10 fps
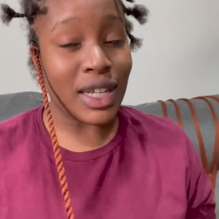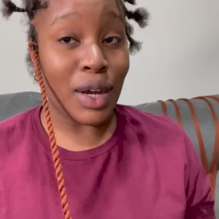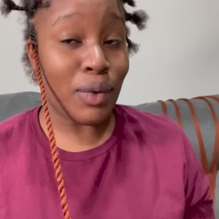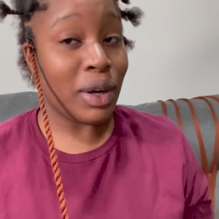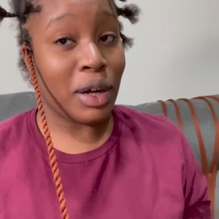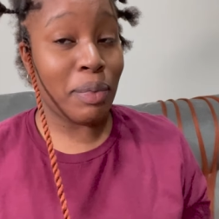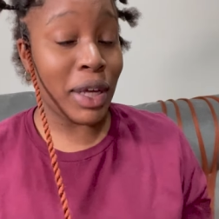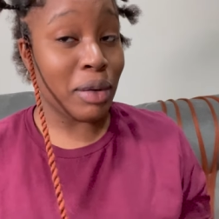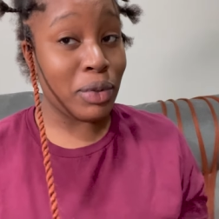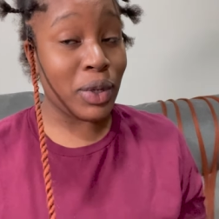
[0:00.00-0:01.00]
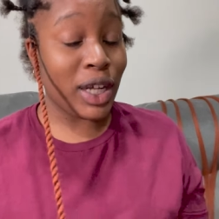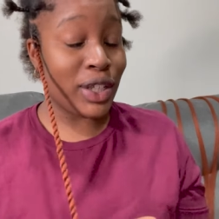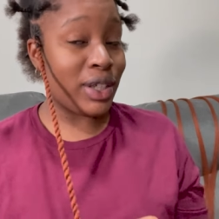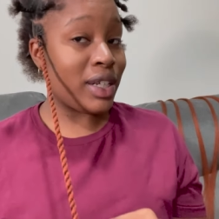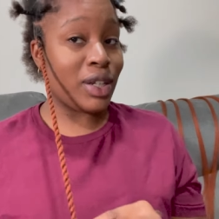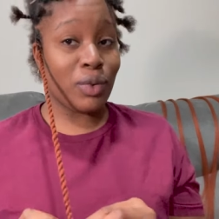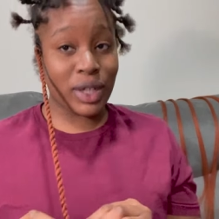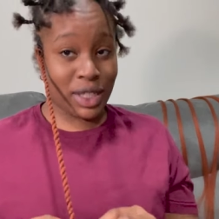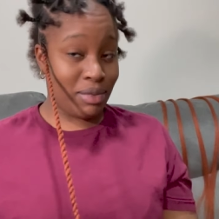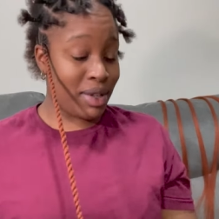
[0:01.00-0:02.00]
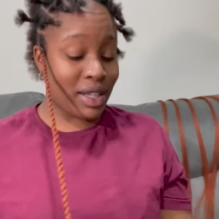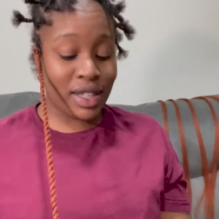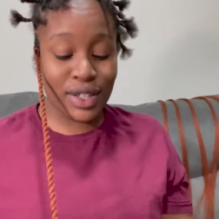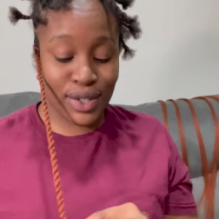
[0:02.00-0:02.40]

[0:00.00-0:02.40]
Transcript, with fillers: I wanted a peekaboo color and no one could tell me nothing.